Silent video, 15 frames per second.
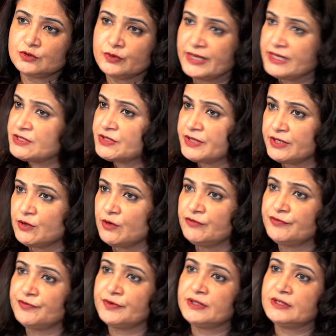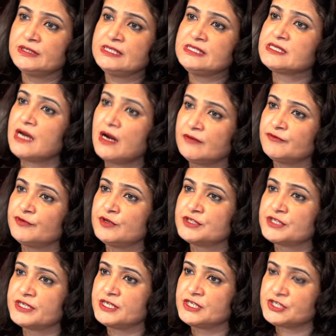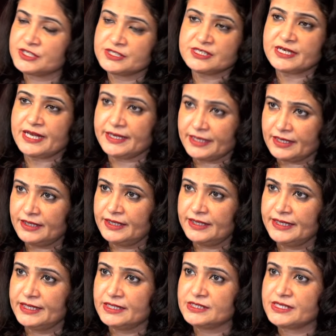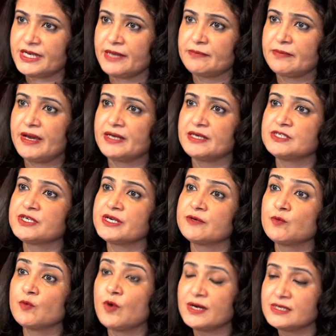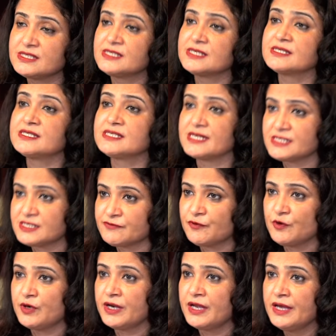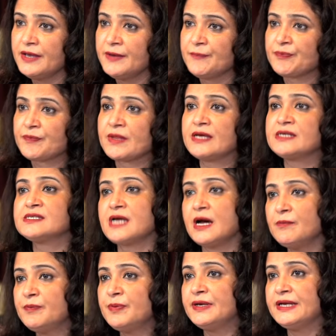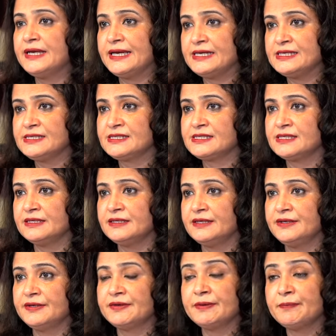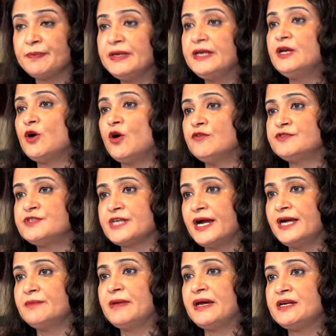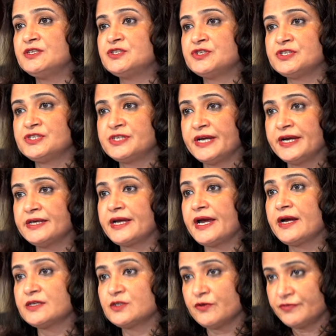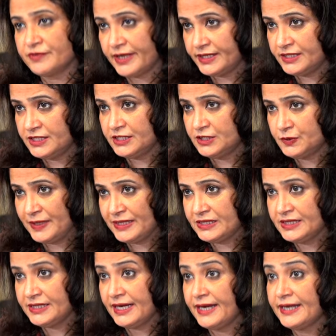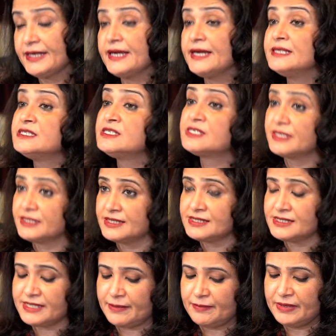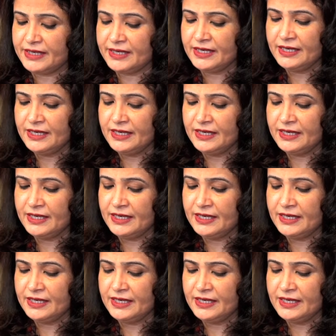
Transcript: to get rid of these harmful traditions like early and child marriage. And one successful example is the repeal of Child Marriage Restraint Act of 1929 in Sindh Assembly.